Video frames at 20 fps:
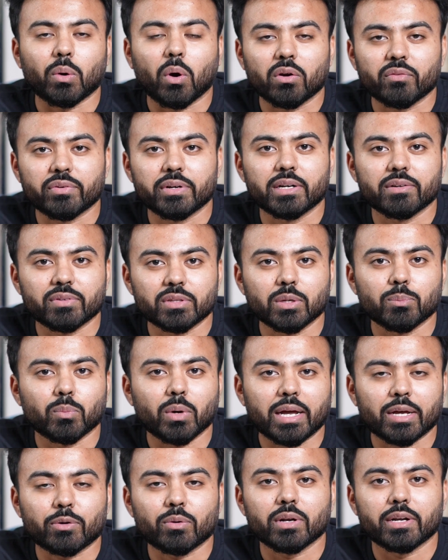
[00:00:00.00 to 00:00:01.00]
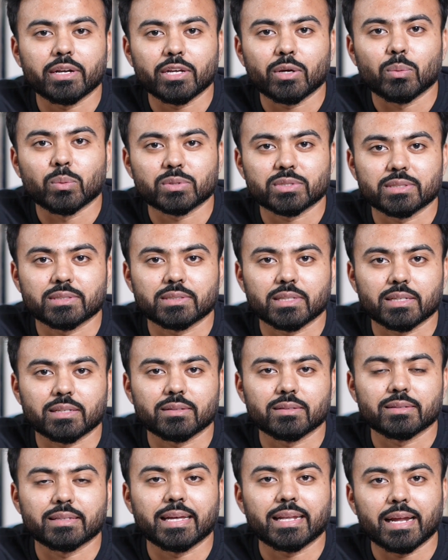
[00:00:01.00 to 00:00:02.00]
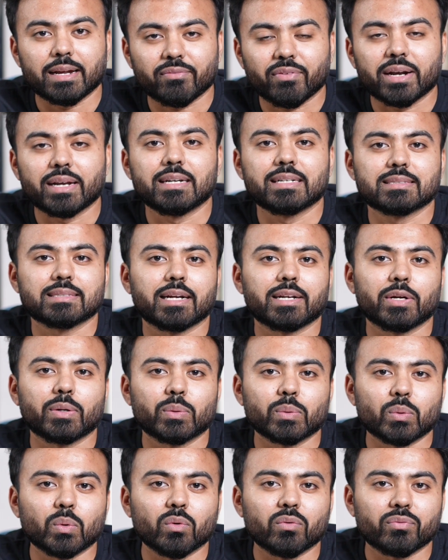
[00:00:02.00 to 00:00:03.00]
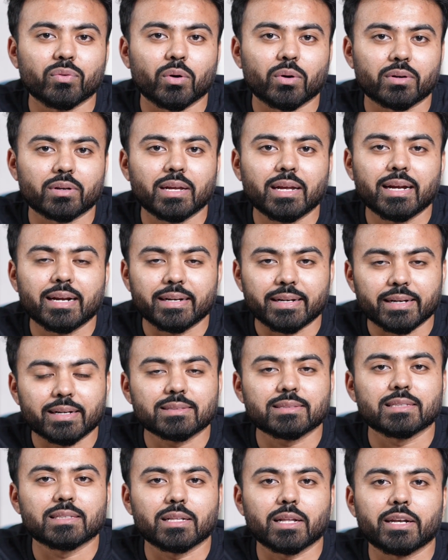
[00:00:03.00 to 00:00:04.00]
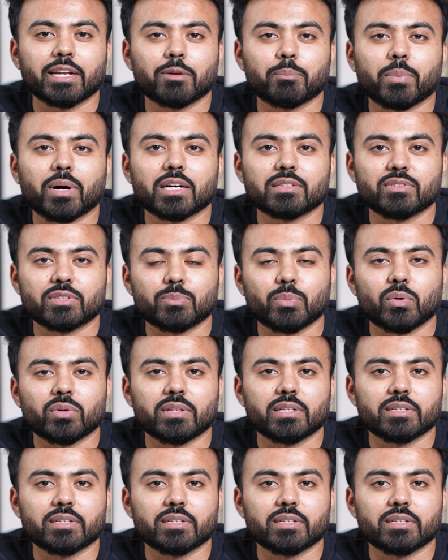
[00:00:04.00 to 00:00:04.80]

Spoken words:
confident with the microlearning courses. And then I finally decided to go for data science learning path with Board